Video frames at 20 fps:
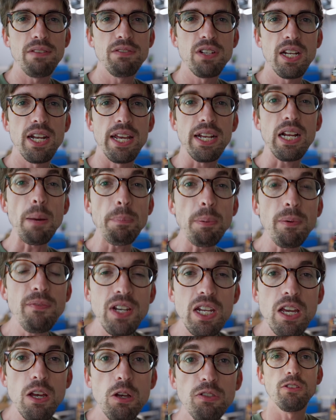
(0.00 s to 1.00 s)
I've done a couple
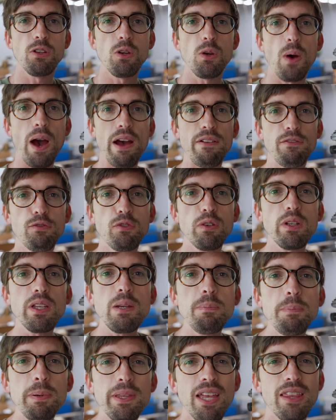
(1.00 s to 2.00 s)
videos though. I've
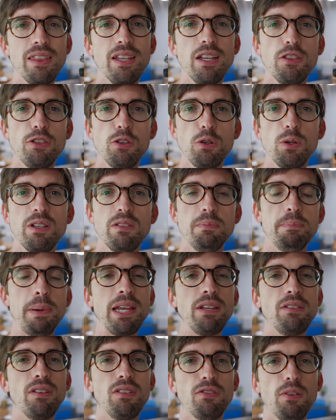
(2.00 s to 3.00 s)
really put that thing through its
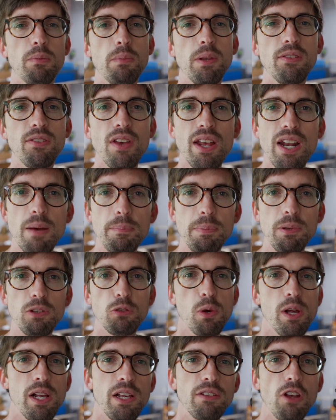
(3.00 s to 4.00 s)
paces from the setup as
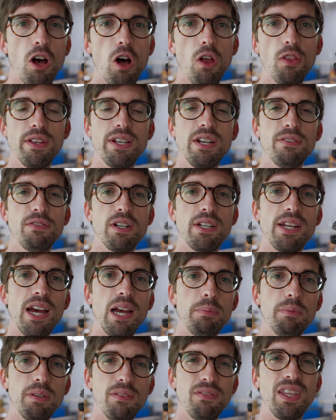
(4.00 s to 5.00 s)
well as all the different
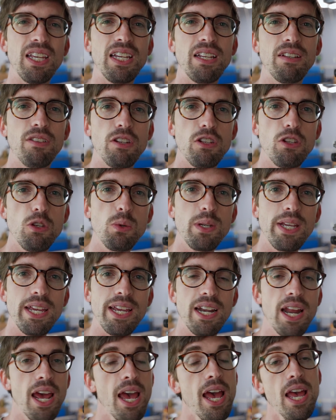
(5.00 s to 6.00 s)
types of things you
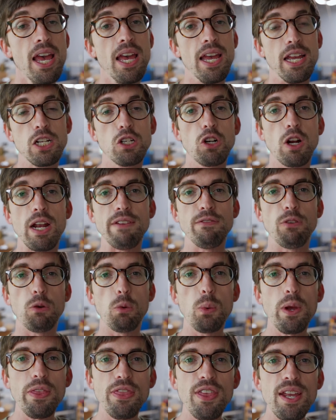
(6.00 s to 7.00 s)
can engrave
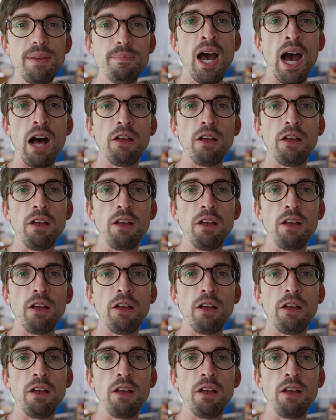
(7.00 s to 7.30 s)
with it.